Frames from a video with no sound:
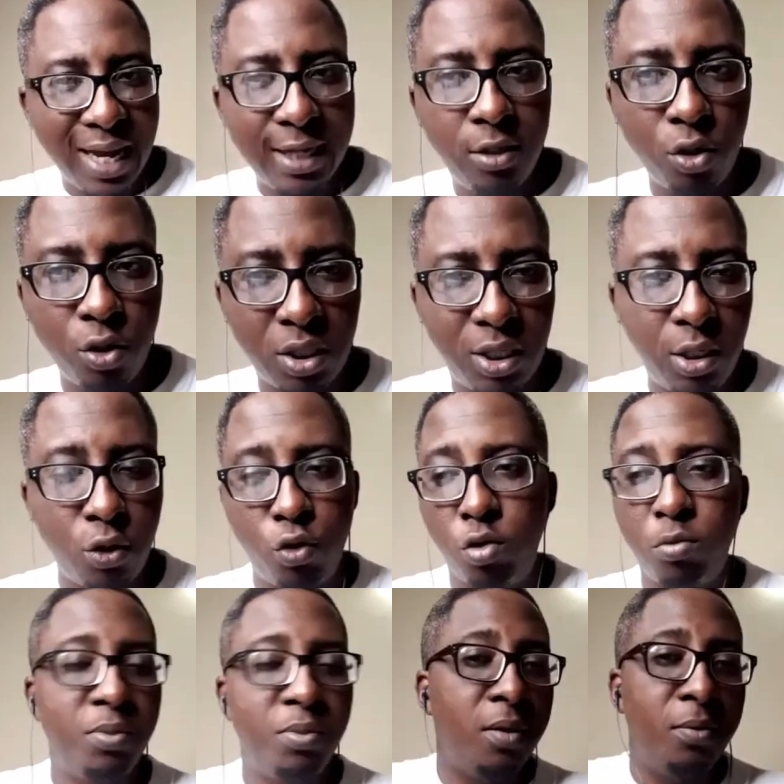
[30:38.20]
your skill. You must
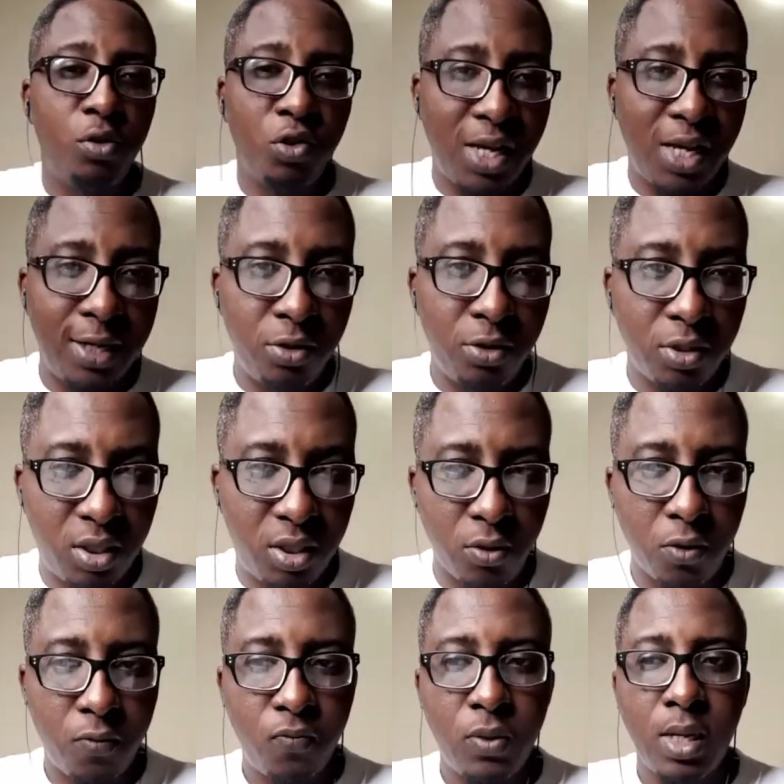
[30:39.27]
be able to cite your skill.
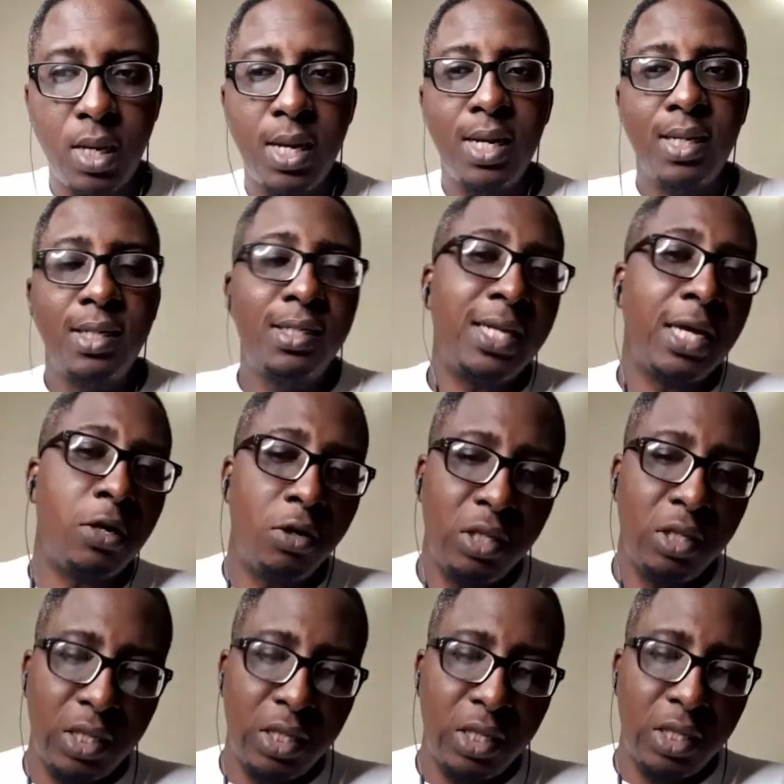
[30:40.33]
The second
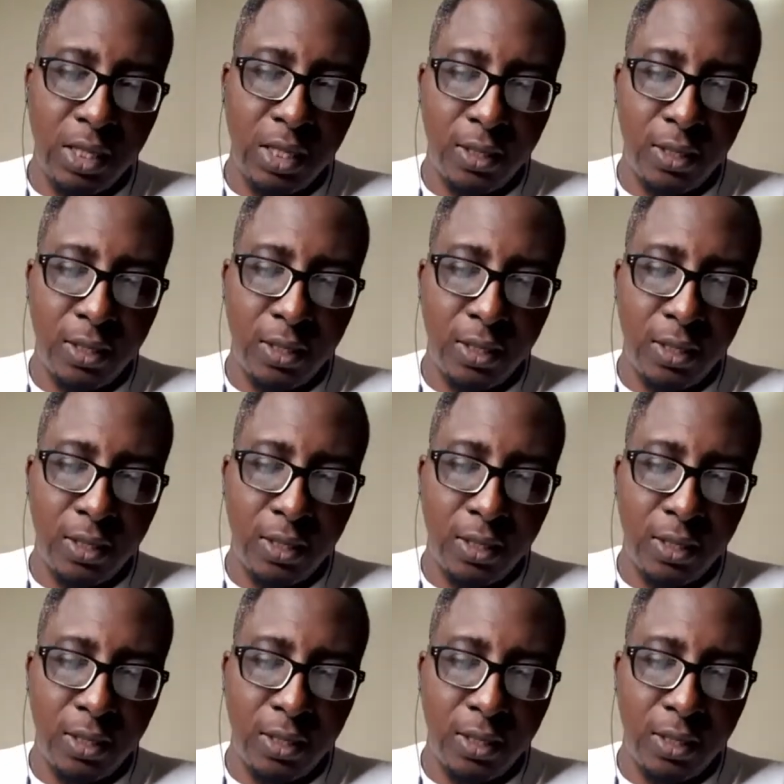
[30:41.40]
thing,